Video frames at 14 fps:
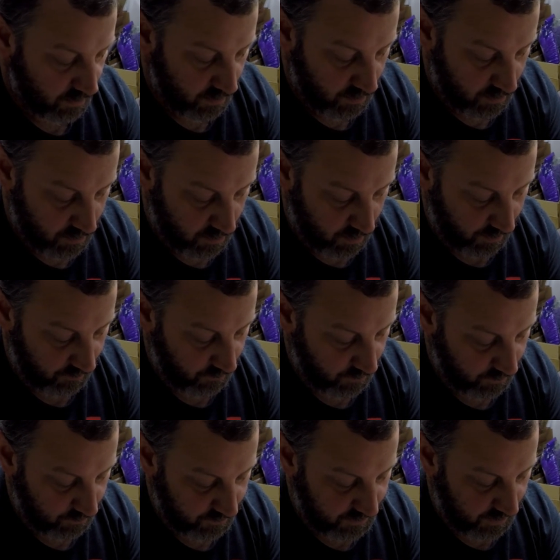Alright, we're
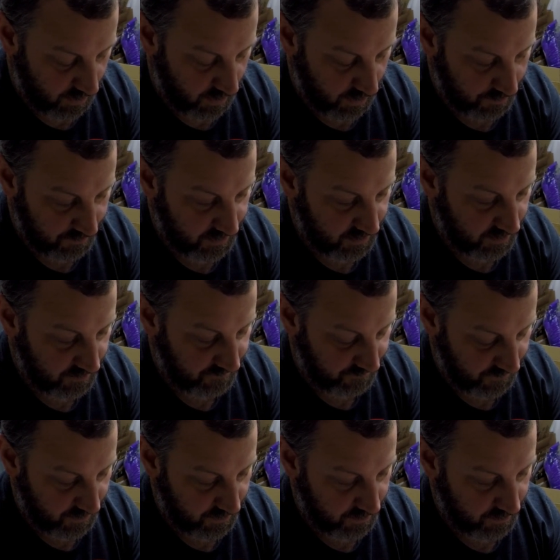going to type
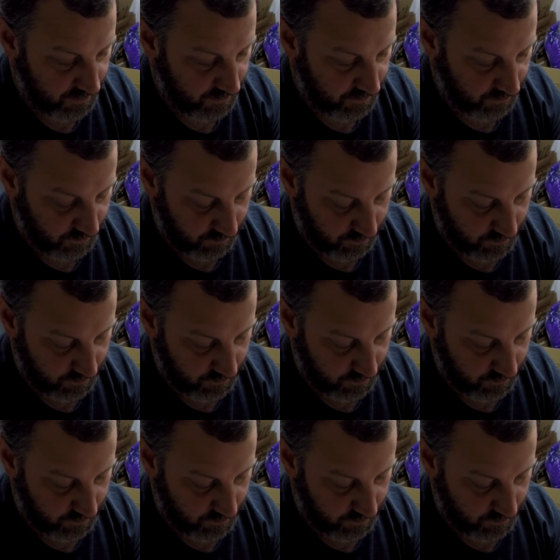NFL,